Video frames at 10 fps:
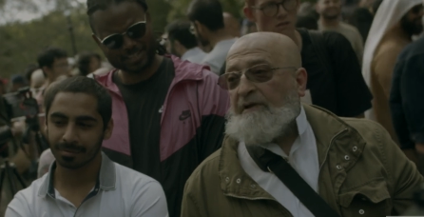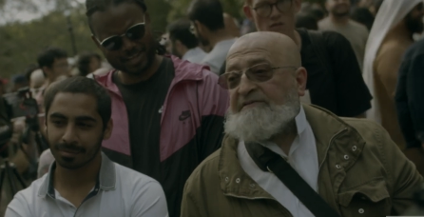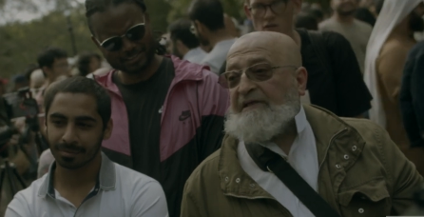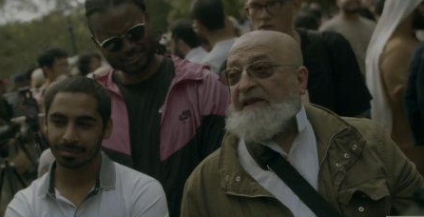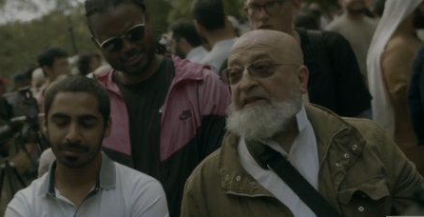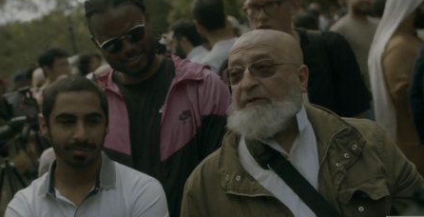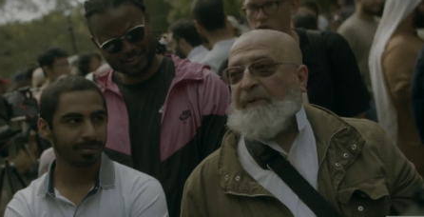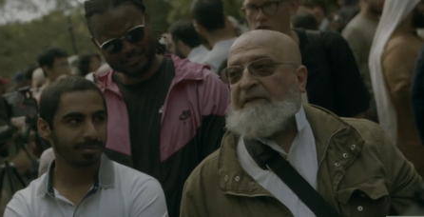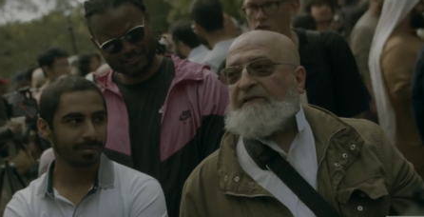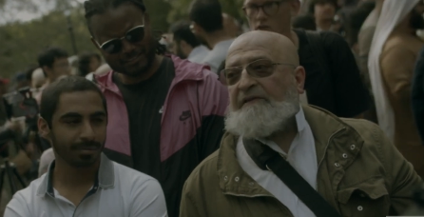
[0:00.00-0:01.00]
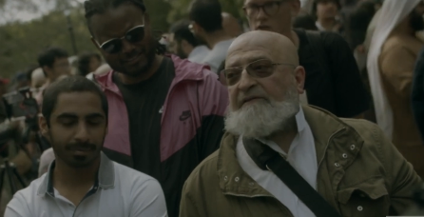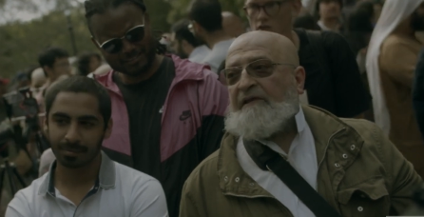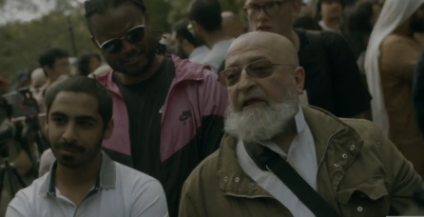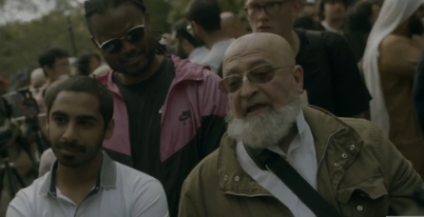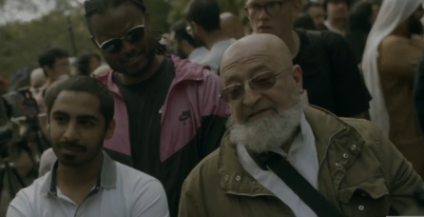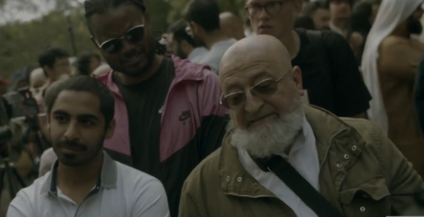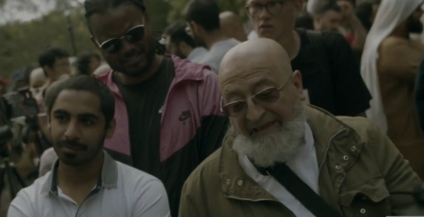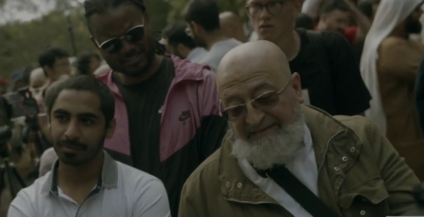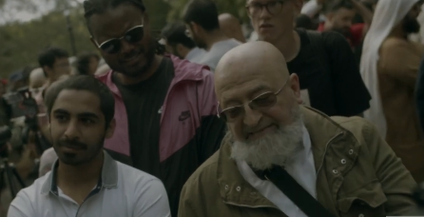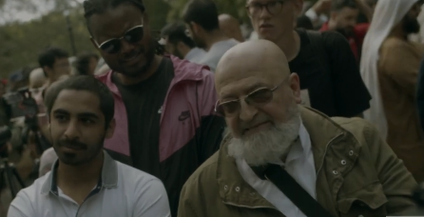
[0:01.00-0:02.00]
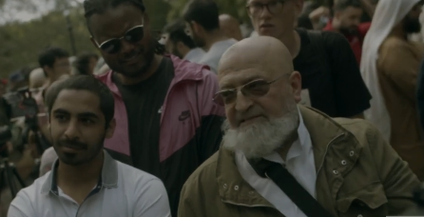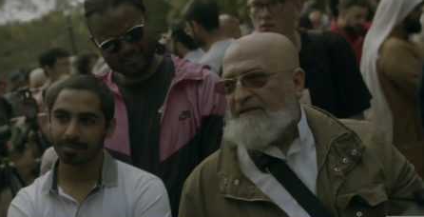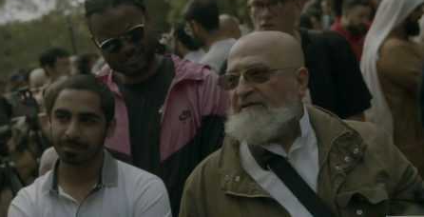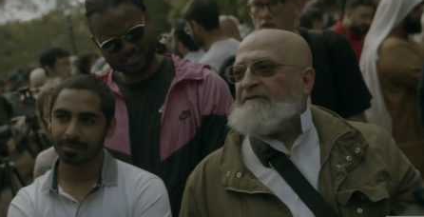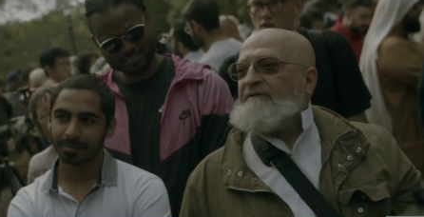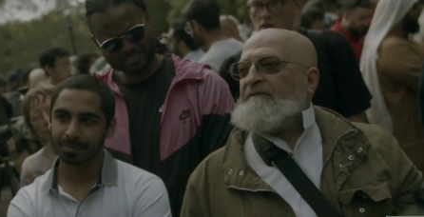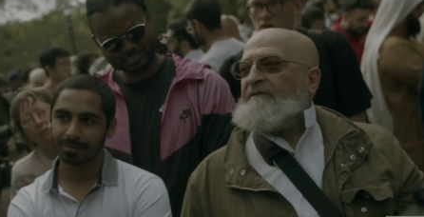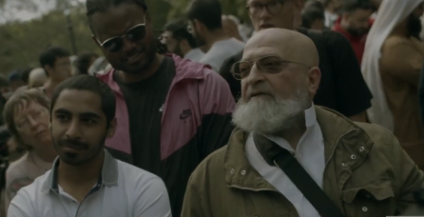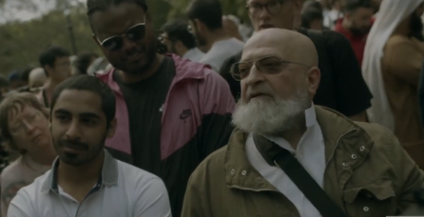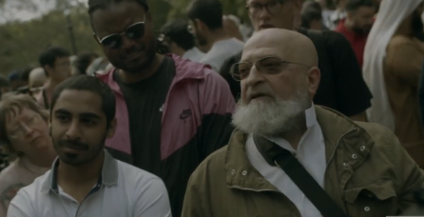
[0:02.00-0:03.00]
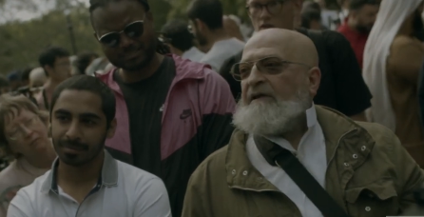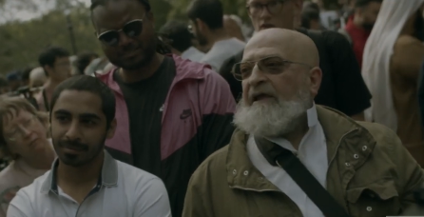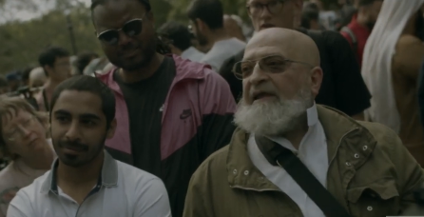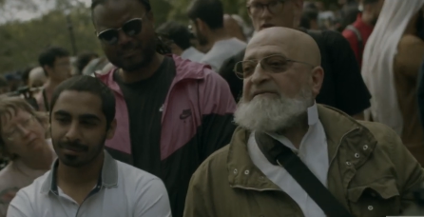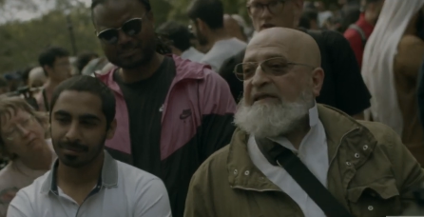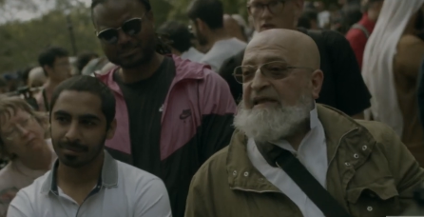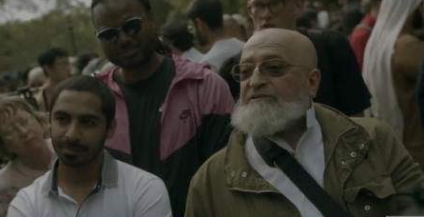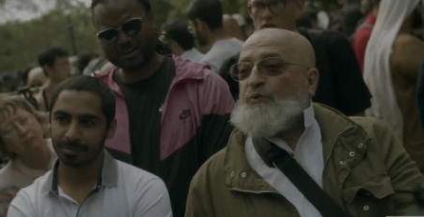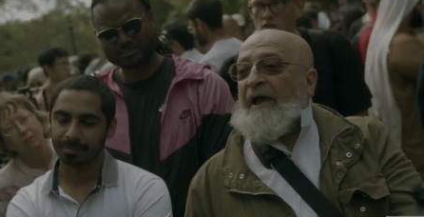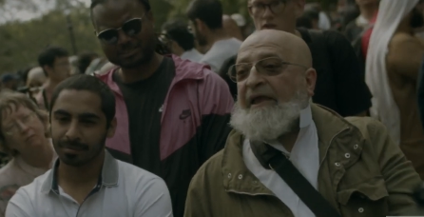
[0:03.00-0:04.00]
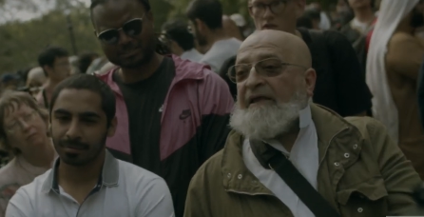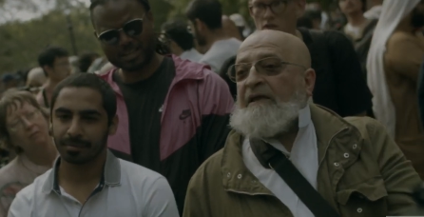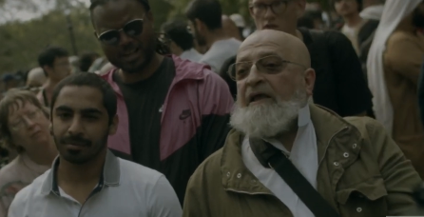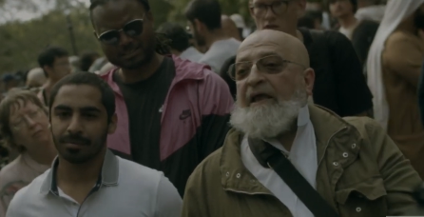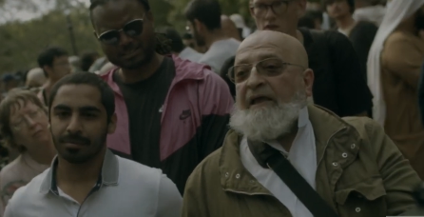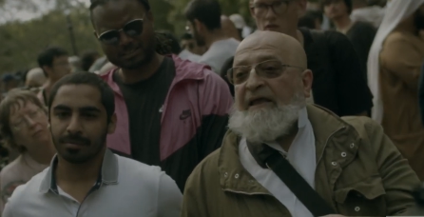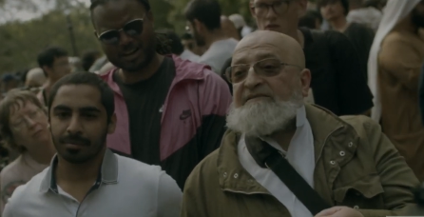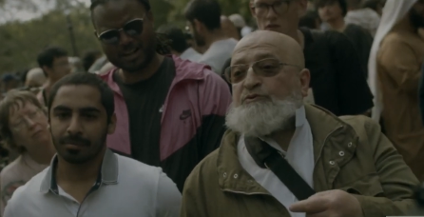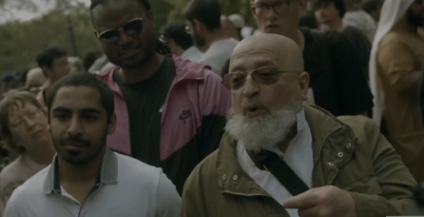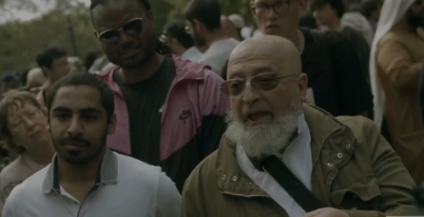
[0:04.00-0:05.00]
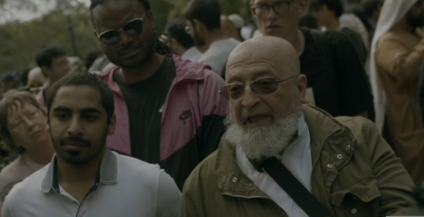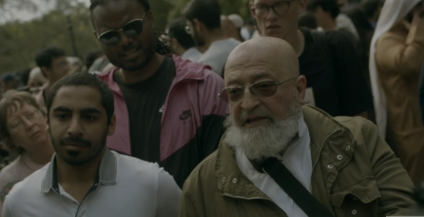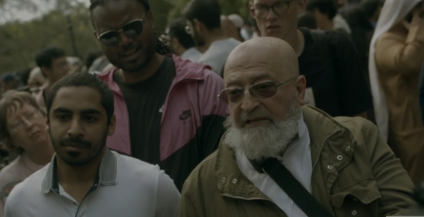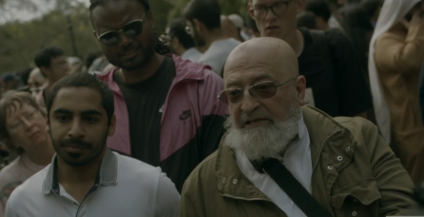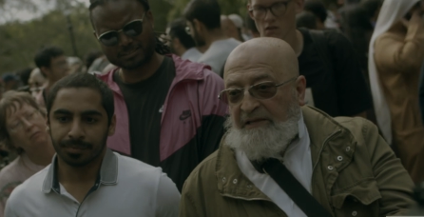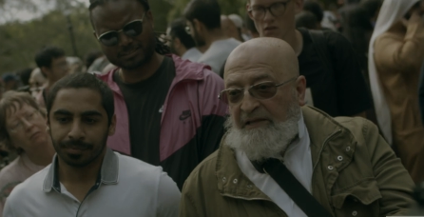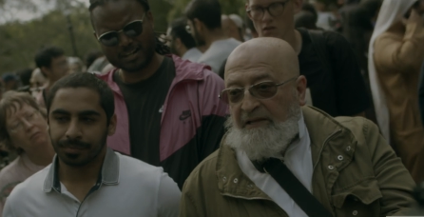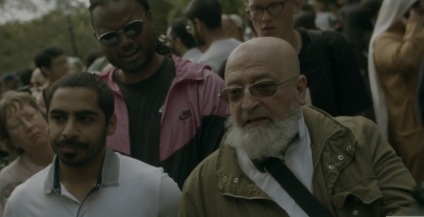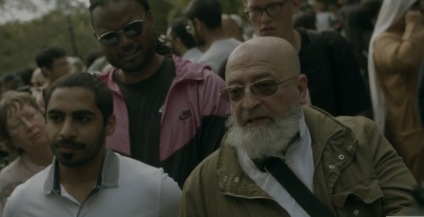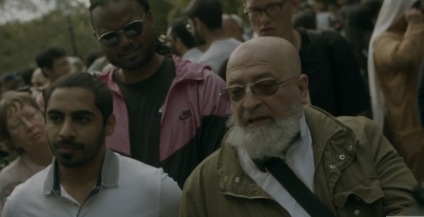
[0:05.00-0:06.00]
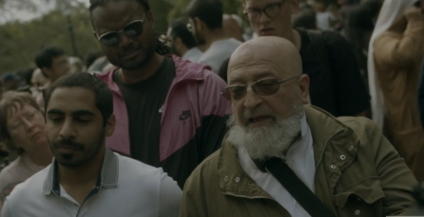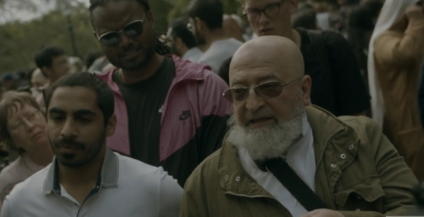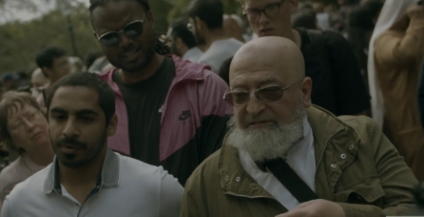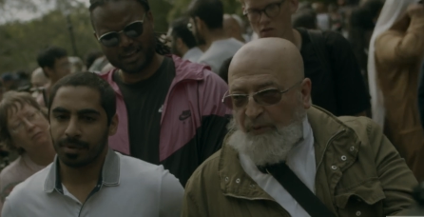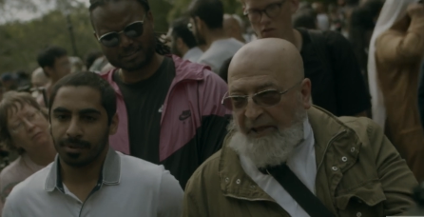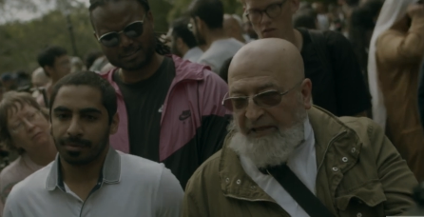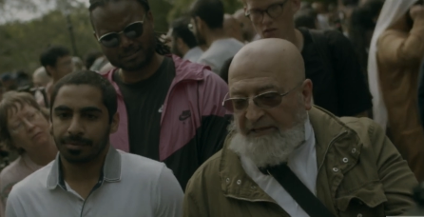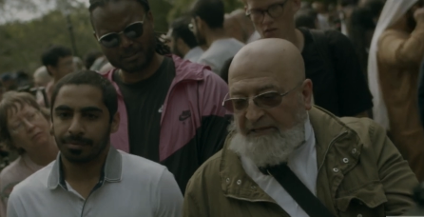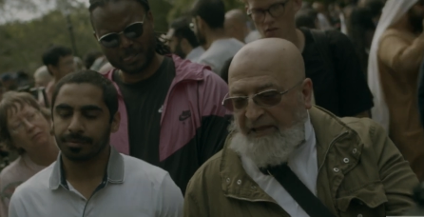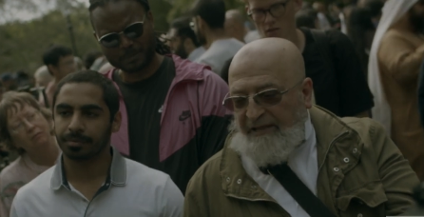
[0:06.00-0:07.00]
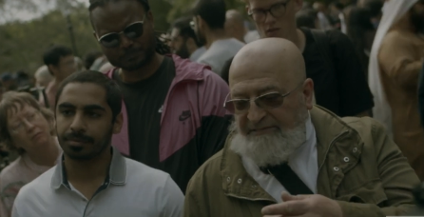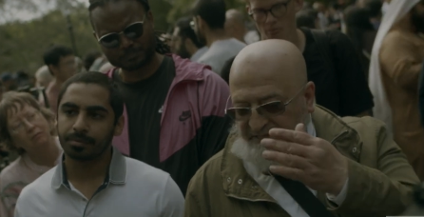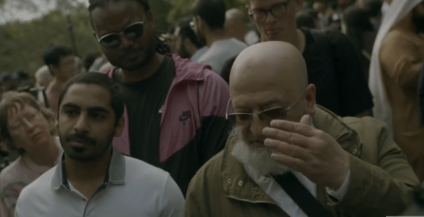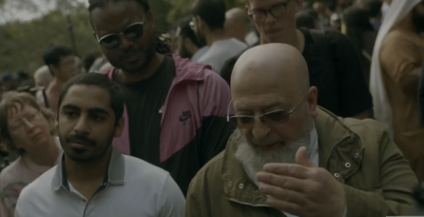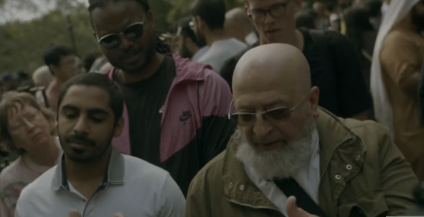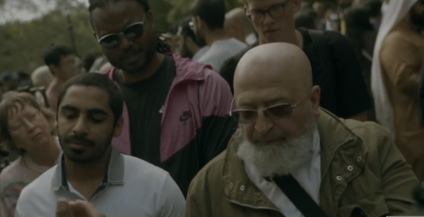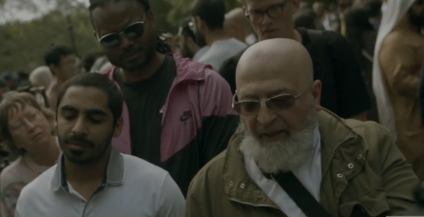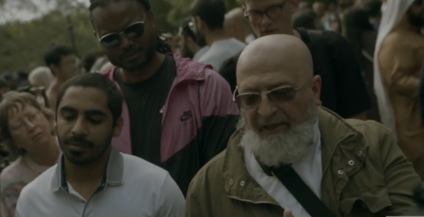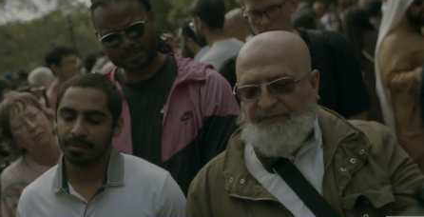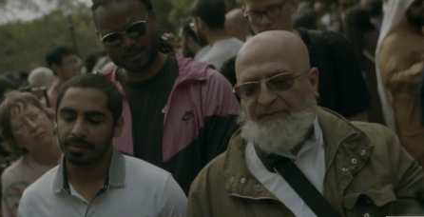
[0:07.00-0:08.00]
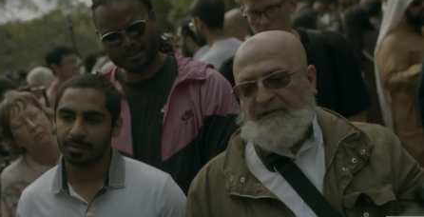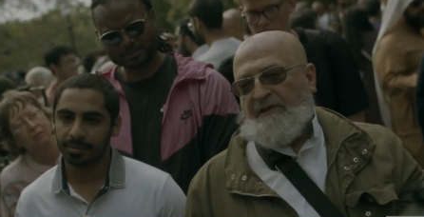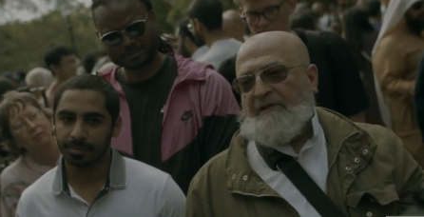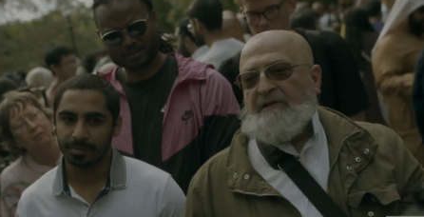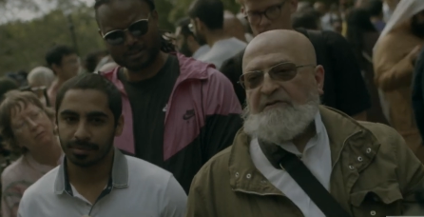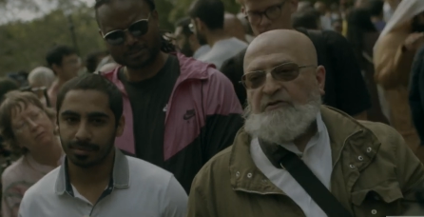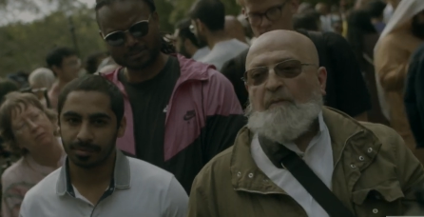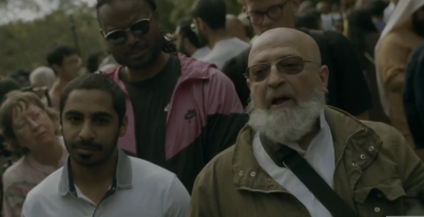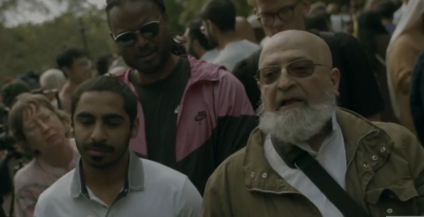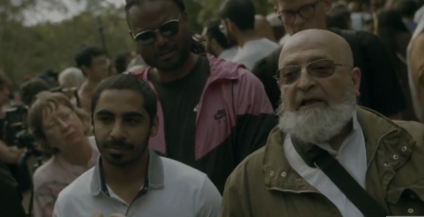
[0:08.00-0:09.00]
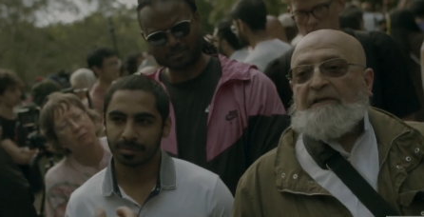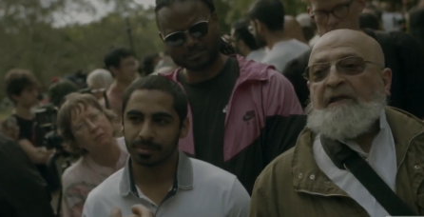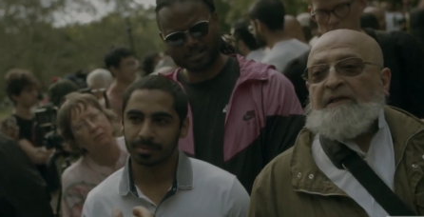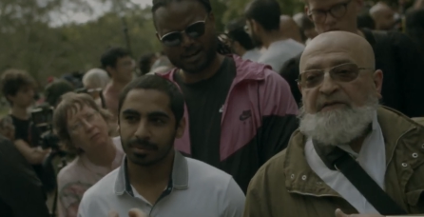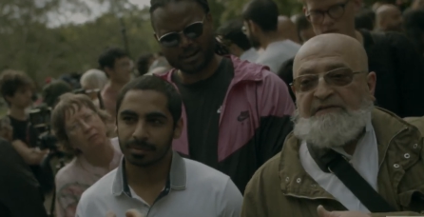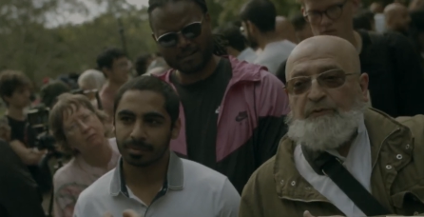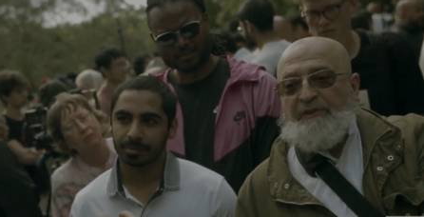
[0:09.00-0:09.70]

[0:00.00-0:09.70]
Speaker 1: it's not independent. It's His. So it's His way. Okay. His way, His way is the straight path. So my God, this is